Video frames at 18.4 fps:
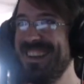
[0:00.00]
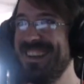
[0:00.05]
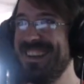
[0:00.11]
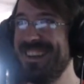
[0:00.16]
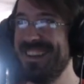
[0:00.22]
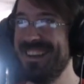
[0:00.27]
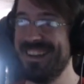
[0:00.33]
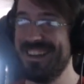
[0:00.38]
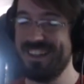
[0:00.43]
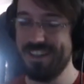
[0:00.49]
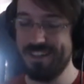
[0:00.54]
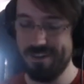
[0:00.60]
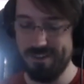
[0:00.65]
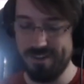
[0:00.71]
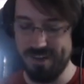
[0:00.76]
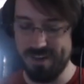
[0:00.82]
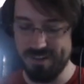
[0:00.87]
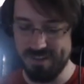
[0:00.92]
All
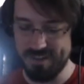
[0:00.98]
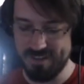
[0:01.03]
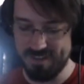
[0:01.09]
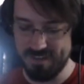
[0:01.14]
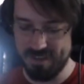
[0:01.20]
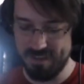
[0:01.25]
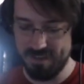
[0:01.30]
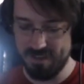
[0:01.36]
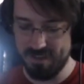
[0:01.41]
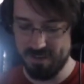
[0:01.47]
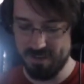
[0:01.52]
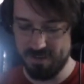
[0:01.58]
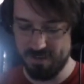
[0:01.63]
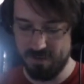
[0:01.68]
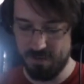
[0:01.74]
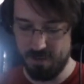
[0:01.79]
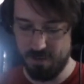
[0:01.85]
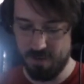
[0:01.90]
right, let's see
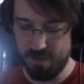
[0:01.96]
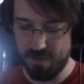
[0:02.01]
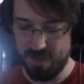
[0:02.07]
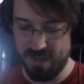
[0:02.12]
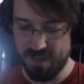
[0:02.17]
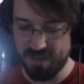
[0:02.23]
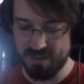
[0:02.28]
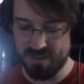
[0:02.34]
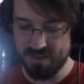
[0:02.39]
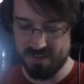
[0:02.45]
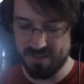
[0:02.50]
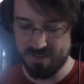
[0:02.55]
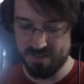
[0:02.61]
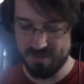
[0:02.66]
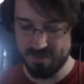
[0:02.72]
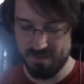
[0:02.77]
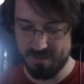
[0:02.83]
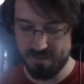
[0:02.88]
who our next
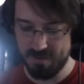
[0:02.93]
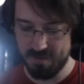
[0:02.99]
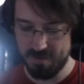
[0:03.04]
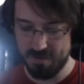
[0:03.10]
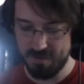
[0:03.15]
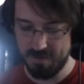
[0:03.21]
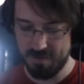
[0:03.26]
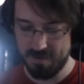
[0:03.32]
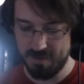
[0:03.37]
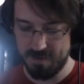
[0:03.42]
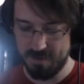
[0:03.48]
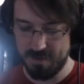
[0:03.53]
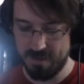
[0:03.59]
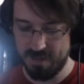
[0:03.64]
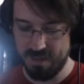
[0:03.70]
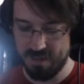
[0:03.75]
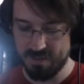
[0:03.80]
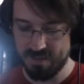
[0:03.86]

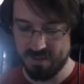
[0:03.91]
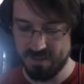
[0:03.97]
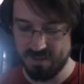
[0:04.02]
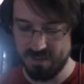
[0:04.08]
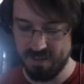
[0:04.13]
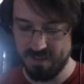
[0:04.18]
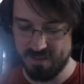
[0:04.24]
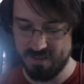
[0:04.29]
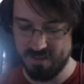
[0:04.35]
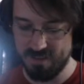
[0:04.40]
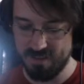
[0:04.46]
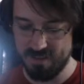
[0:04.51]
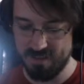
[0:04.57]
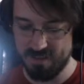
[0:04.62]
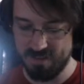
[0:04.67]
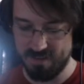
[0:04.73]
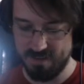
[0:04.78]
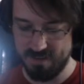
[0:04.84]
contestant
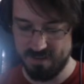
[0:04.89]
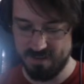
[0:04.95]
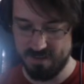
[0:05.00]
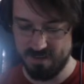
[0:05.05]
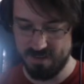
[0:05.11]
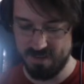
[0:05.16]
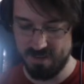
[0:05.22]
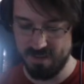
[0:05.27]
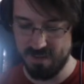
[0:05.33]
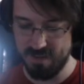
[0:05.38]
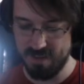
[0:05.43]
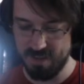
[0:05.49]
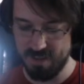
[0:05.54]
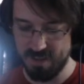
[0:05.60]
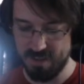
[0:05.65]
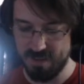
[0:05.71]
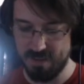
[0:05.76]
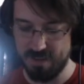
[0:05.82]
is in
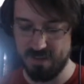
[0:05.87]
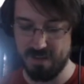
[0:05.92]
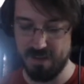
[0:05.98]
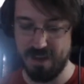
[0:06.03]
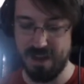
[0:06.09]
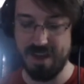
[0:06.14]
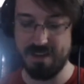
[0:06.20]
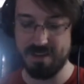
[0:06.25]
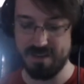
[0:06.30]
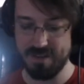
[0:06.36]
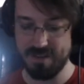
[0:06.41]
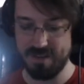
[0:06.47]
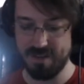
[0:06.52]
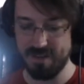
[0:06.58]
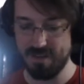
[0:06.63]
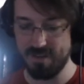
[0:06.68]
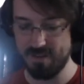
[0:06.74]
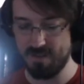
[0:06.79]
the not
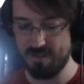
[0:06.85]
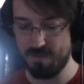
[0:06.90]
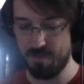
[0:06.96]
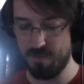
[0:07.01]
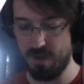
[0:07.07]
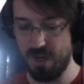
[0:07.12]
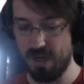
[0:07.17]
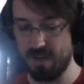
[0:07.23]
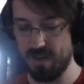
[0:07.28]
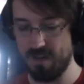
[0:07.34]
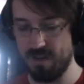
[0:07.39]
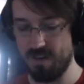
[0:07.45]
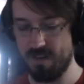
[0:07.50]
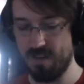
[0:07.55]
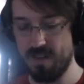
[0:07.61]
dickheads bracket.